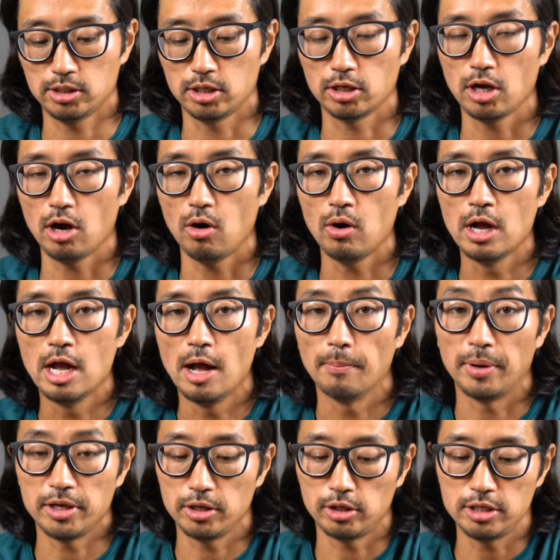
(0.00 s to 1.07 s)
to go,
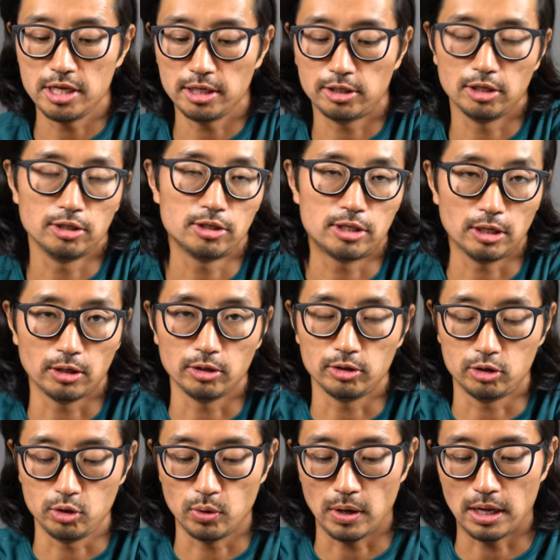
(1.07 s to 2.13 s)
but you'd need to still
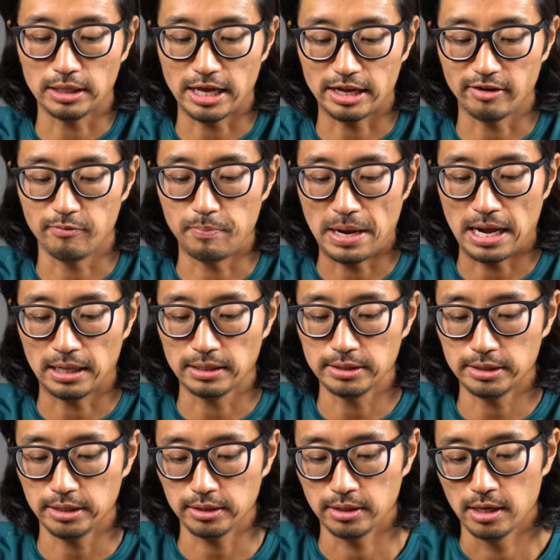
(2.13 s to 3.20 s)
do a lot of
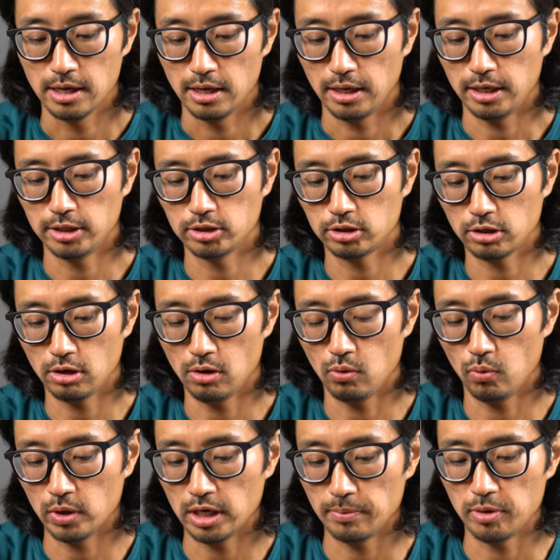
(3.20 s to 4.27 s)
balancing. And so
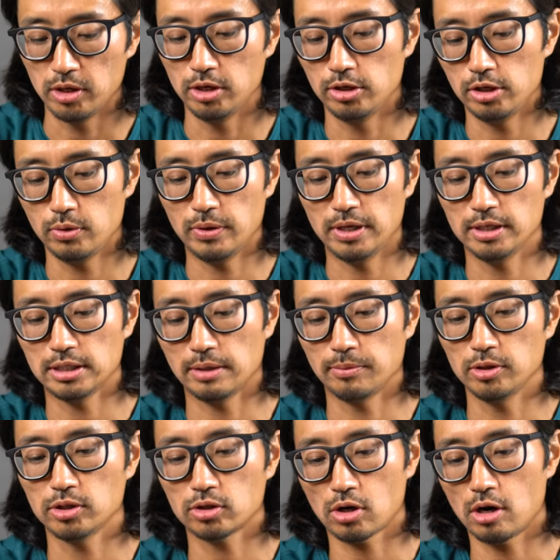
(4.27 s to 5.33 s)
what I'm gonna do is I'm
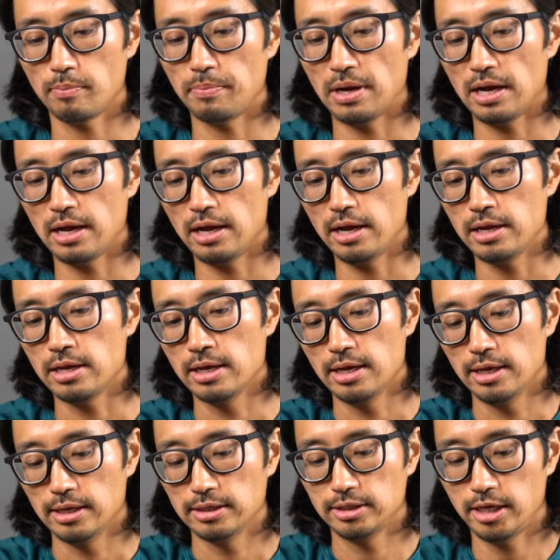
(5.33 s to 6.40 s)
gonna start by
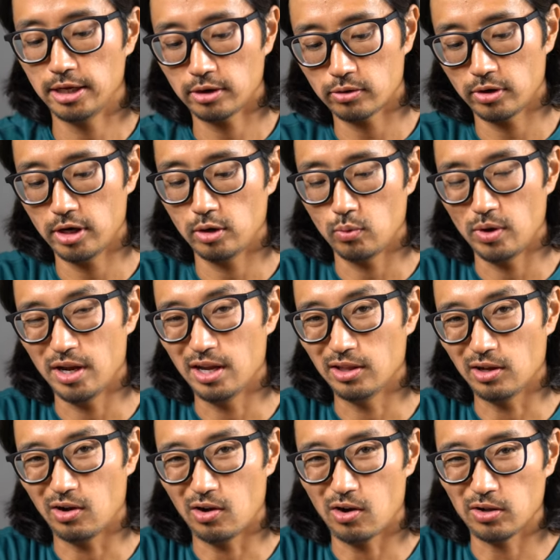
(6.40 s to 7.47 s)
tinkering with
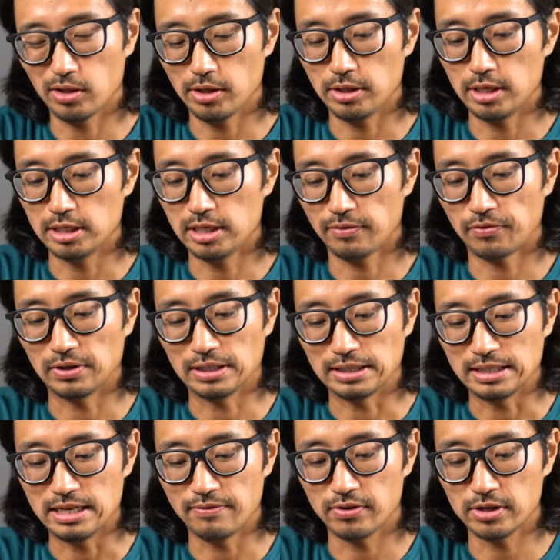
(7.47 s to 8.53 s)
all of the different
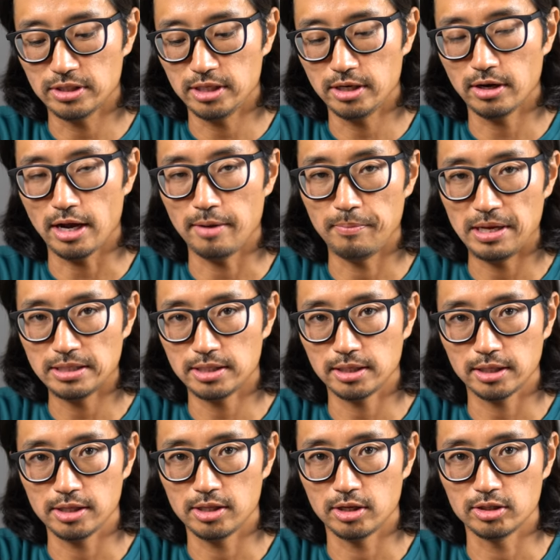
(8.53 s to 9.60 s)
levers here. And
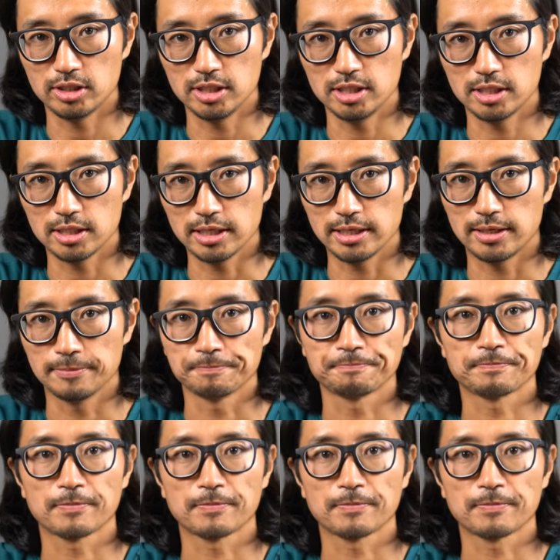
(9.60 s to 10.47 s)
basically there's just like